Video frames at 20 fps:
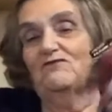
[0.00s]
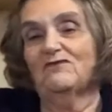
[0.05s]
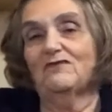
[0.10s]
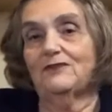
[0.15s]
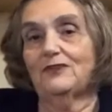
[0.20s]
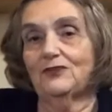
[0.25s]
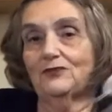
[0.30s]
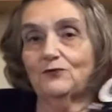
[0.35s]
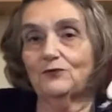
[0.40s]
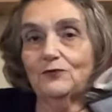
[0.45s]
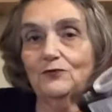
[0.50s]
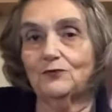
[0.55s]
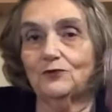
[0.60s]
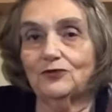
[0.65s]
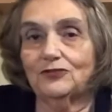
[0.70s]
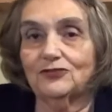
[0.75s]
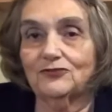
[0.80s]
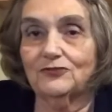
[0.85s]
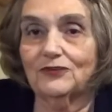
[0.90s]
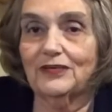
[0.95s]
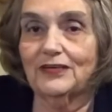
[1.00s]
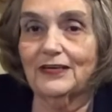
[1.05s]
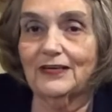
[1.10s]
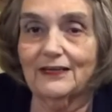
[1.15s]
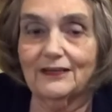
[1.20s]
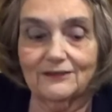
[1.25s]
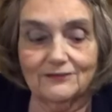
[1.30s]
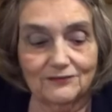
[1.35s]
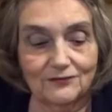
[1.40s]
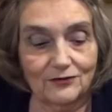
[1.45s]
this would wash right
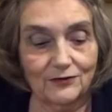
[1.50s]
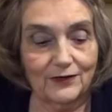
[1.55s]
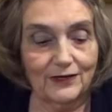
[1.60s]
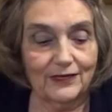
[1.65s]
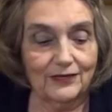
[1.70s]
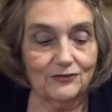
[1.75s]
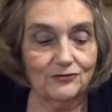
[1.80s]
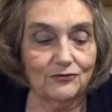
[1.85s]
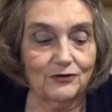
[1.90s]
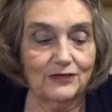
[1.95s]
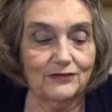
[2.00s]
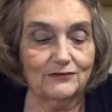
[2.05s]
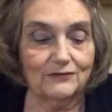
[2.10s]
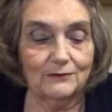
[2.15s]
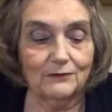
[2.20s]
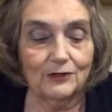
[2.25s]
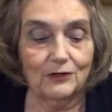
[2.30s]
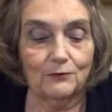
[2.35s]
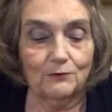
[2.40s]
out so I could try some little